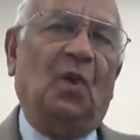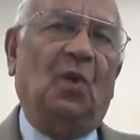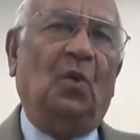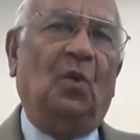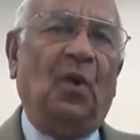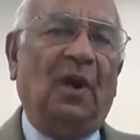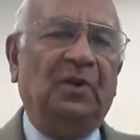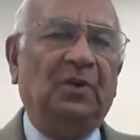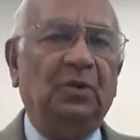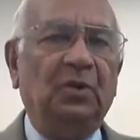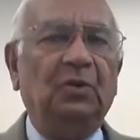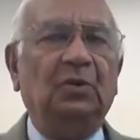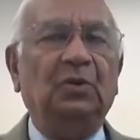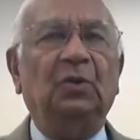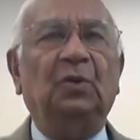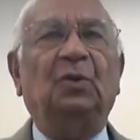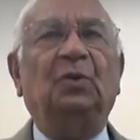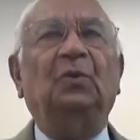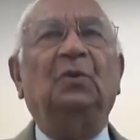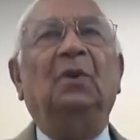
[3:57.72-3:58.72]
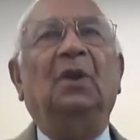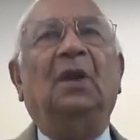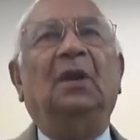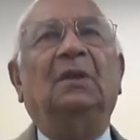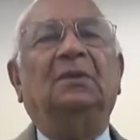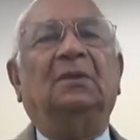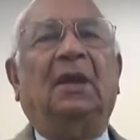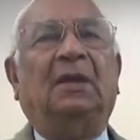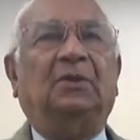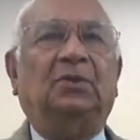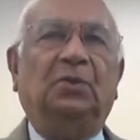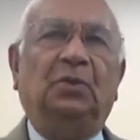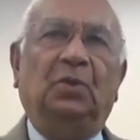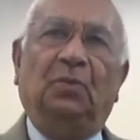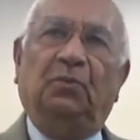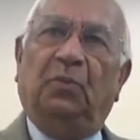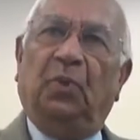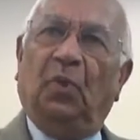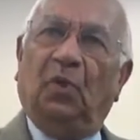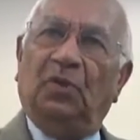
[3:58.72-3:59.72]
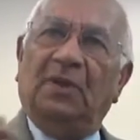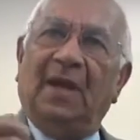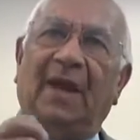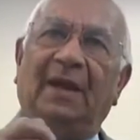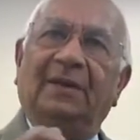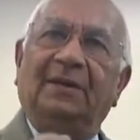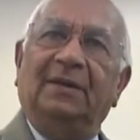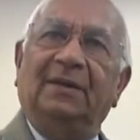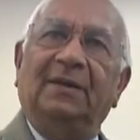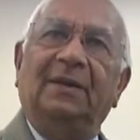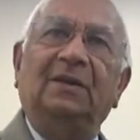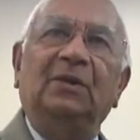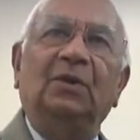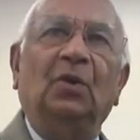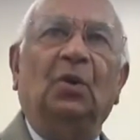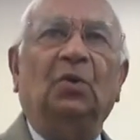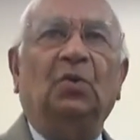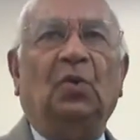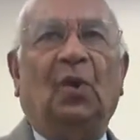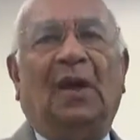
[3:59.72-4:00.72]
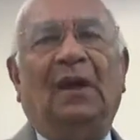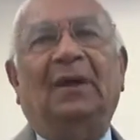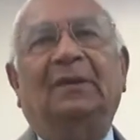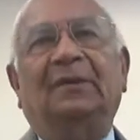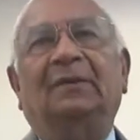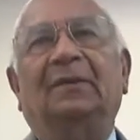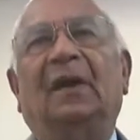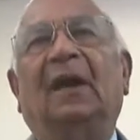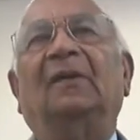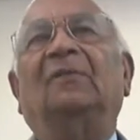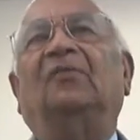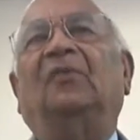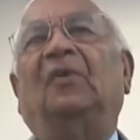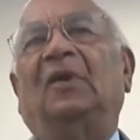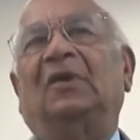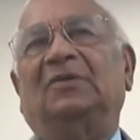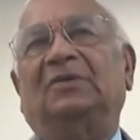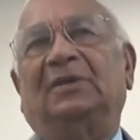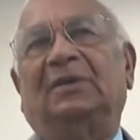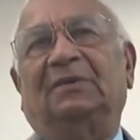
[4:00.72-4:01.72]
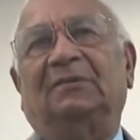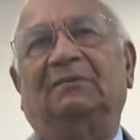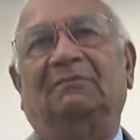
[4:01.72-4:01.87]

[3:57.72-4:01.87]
What you do, that you pour that in your toilet and flush it.